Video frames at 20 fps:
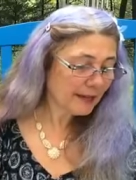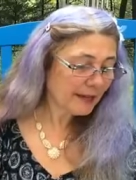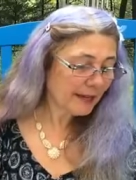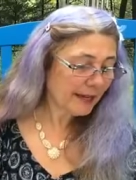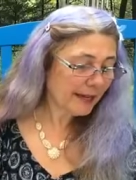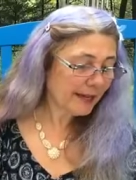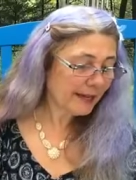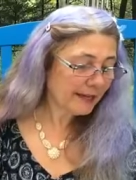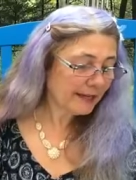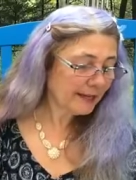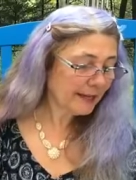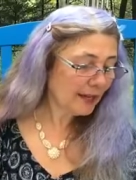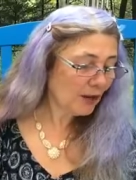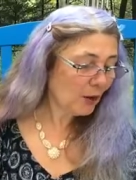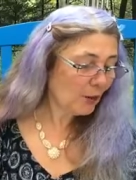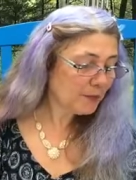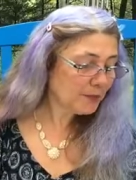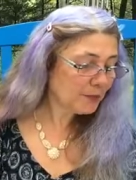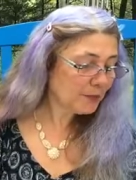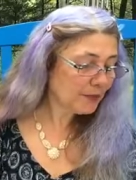And it
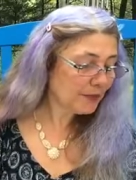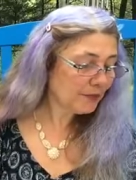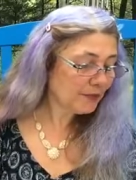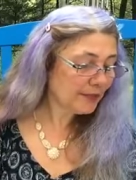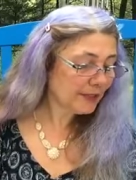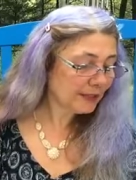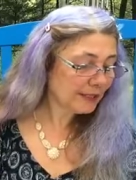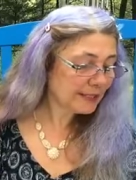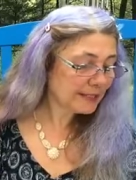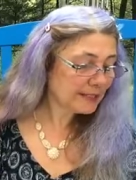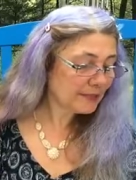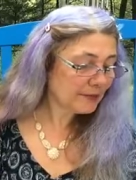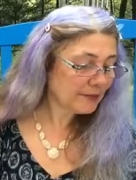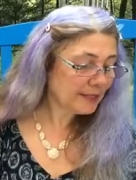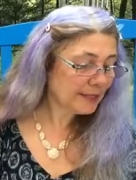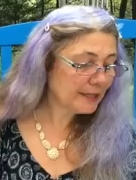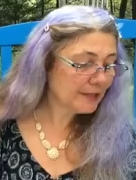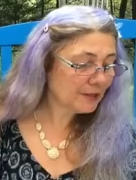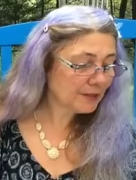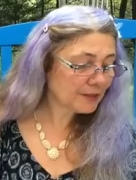helps with feelings of
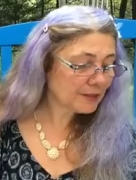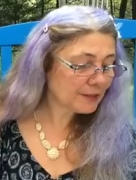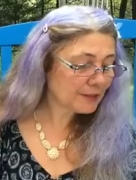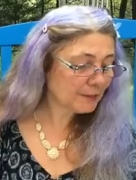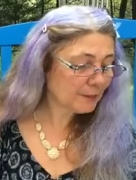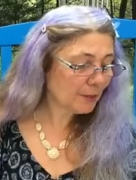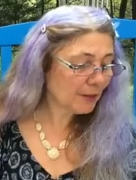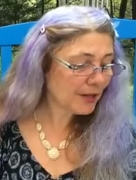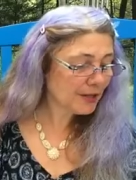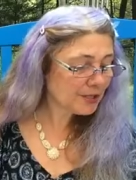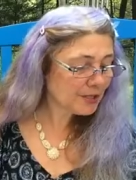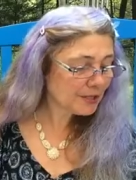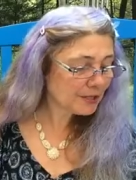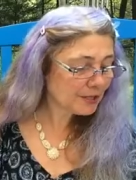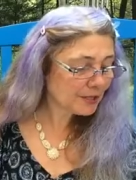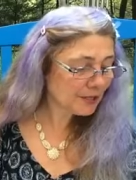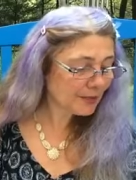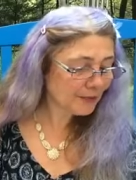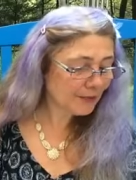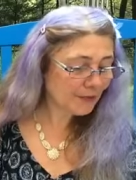guilt, depression,
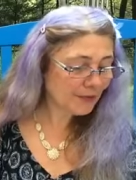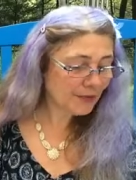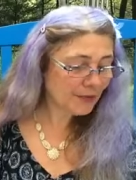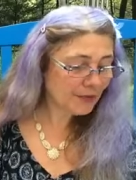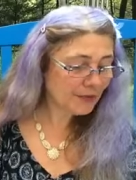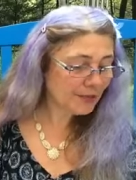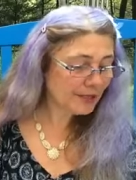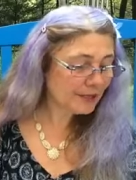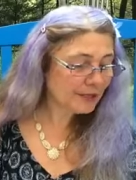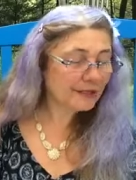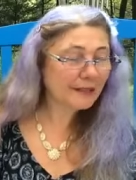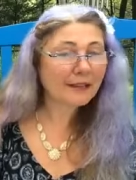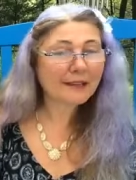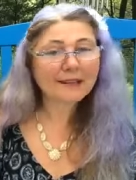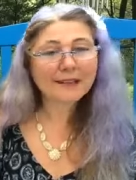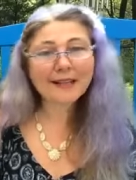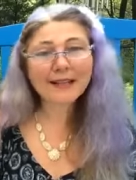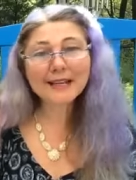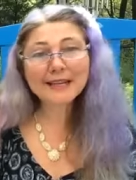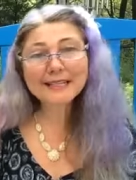confusion,
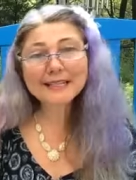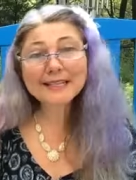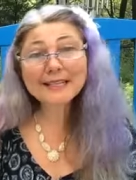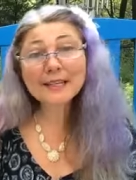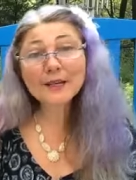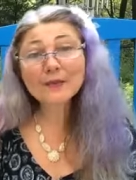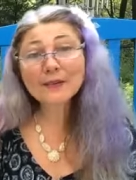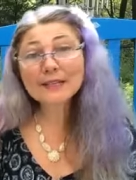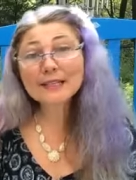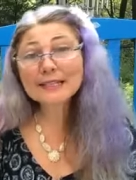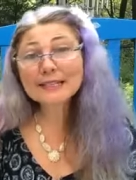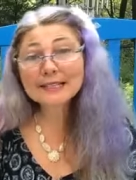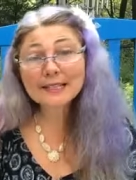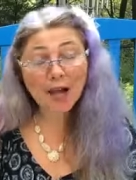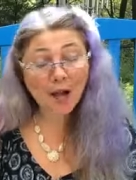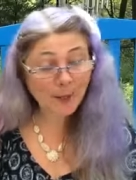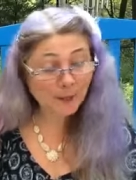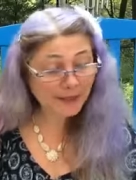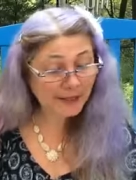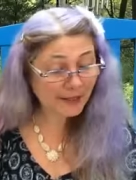that idea of
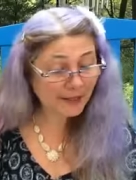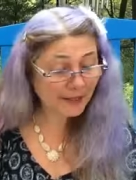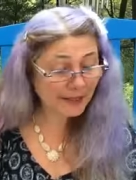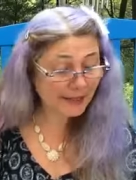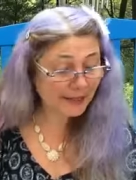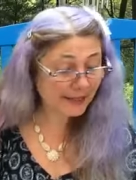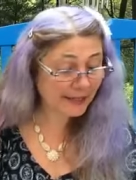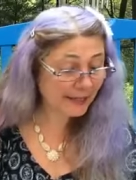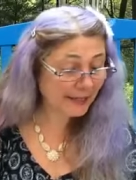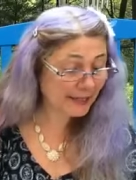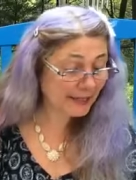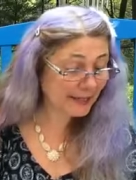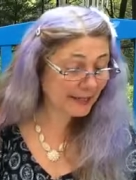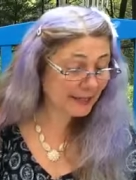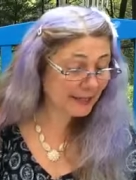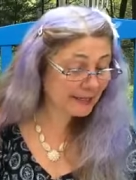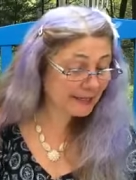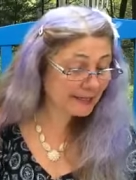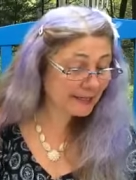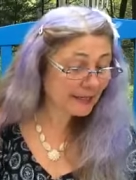insomnia and
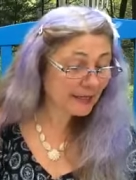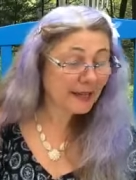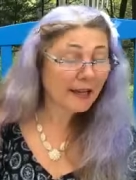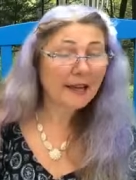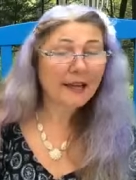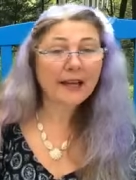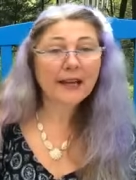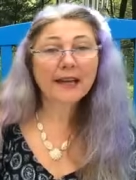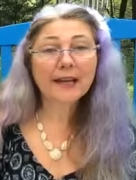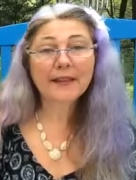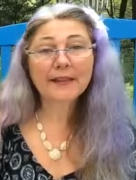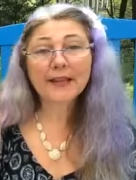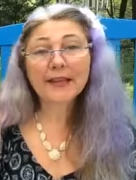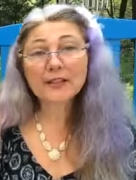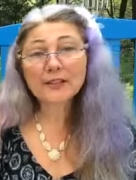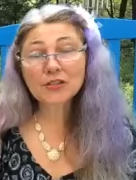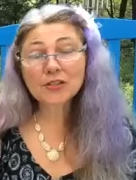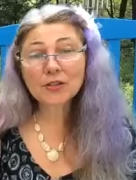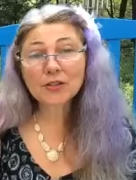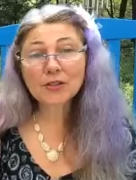headaches, and
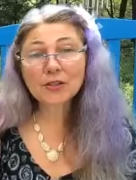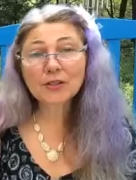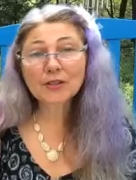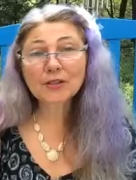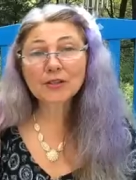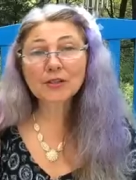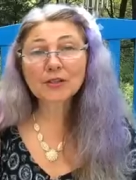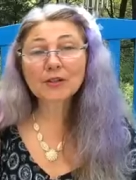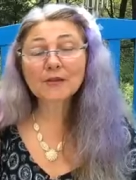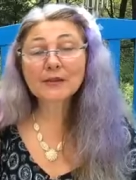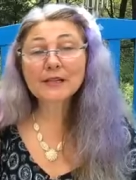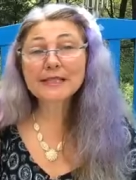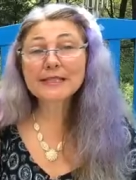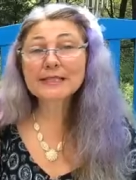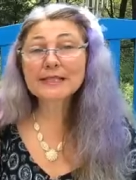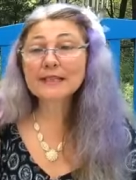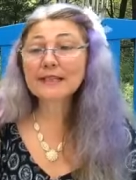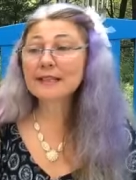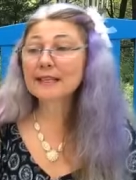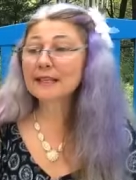that circular
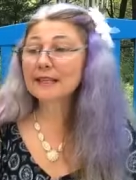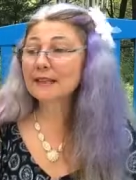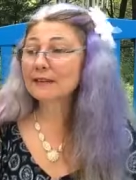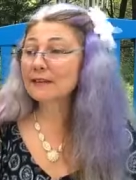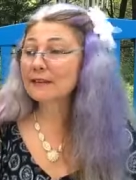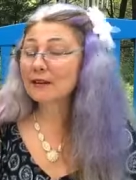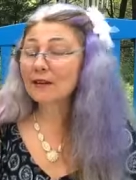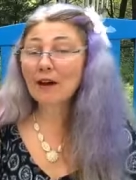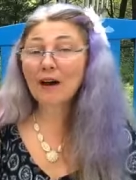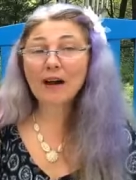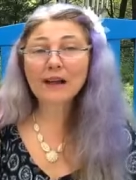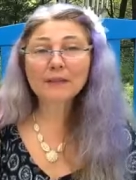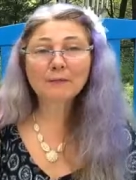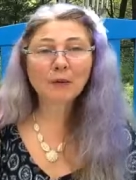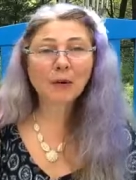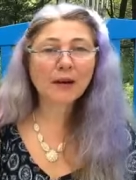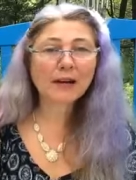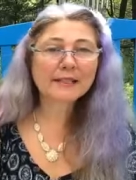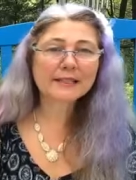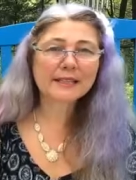reasoning and thought
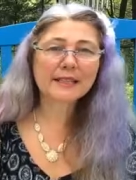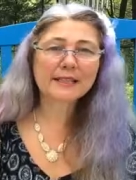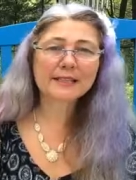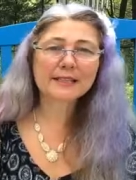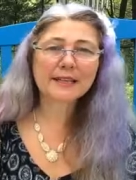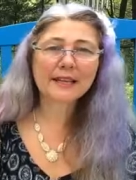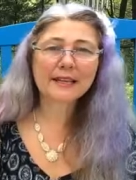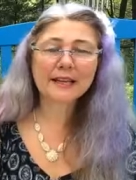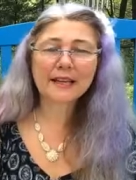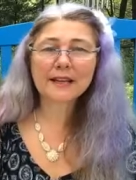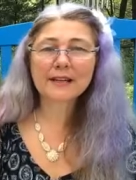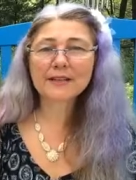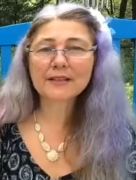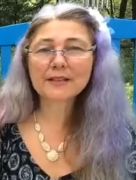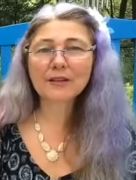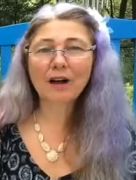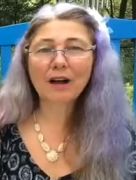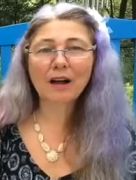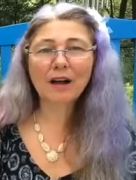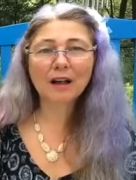process that get
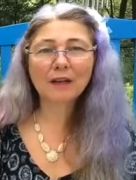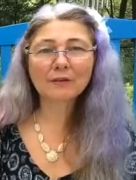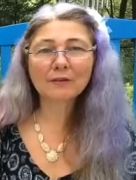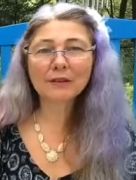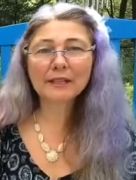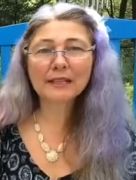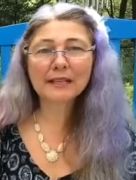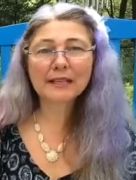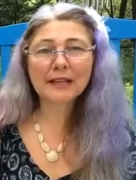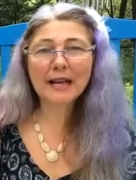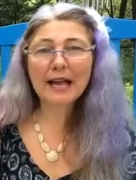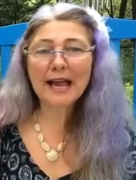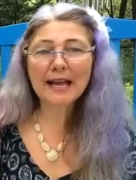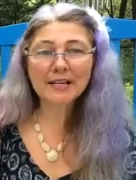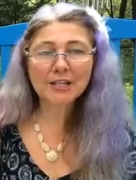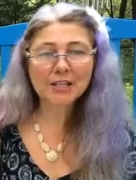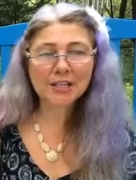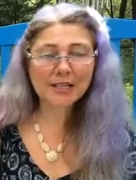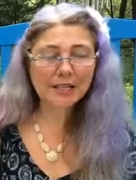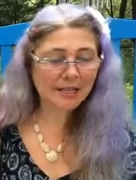us all really
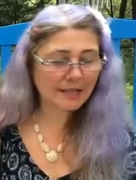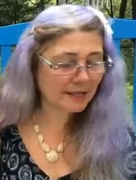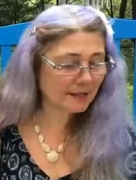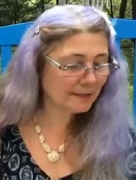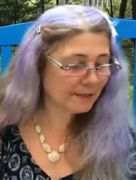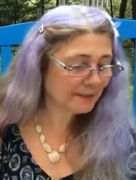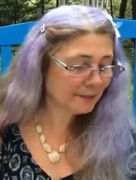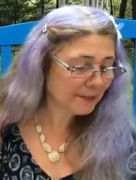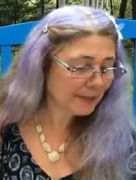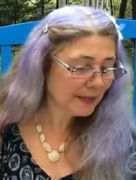agitated.